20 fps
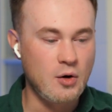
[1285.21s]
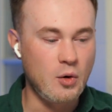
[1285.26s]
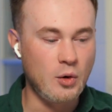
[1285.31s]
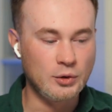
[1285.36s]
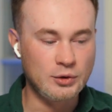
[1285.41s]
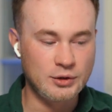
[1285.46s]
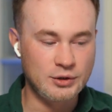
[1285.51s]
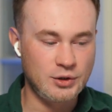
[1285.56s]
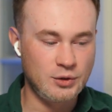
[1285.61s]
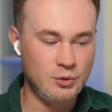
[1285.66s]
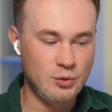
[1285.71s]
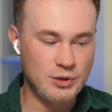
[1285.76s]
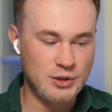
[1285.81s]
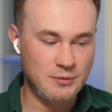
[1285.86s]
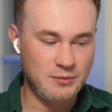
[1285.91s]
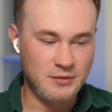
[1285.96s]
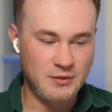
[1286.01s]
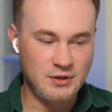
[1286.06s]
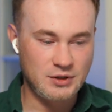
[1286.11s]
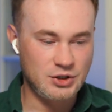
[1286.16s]
or not
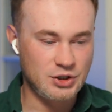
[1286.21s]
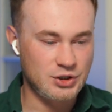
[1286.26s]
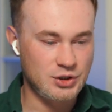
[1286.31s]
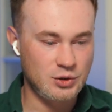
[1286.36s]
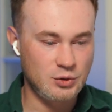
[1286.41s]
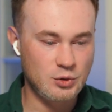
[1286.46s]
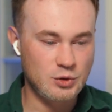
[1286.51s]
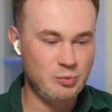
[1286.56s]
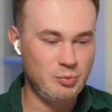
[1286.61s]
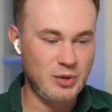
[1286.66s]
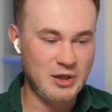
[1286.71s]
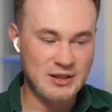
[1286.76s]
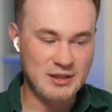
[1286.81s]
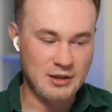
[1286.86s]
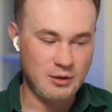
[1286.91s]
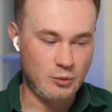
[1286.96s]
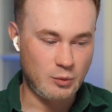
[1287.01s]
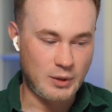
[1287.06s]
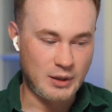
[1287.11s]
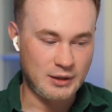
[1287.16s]
just use
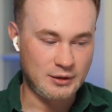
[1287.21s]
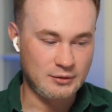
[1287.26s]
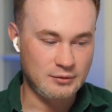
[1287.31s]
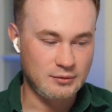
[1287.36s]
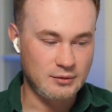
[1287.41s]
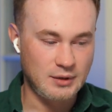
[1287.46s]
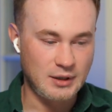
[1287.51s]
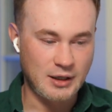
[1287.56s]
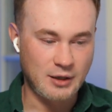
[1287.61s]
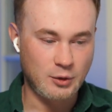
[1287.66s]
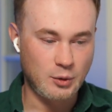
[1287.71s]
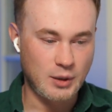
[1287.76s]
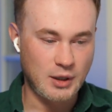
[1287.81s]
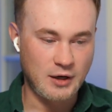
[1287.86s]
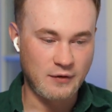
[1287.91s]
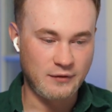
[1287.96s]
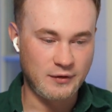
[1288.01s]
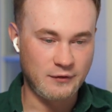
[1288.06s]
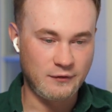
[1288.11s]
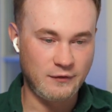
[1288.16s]
pixel one like you
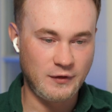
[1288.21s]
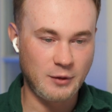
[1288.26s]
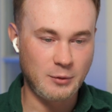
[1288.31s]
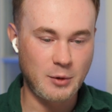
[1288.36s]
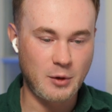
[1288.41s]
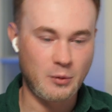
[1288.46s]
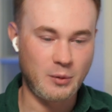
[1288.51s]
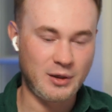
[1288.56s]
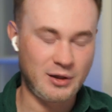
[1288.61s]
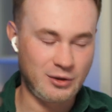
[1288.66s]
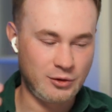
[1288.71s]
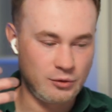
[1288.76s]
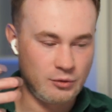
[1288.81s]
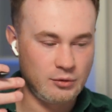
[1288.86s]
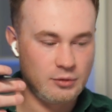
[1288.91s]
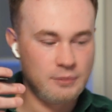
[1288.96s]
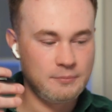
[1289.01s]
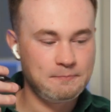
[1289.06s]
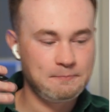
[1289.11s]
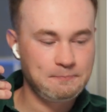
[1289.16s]
have in Figma when
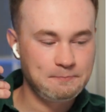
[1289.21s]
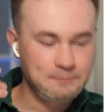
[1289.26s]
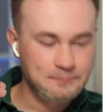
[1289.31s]
you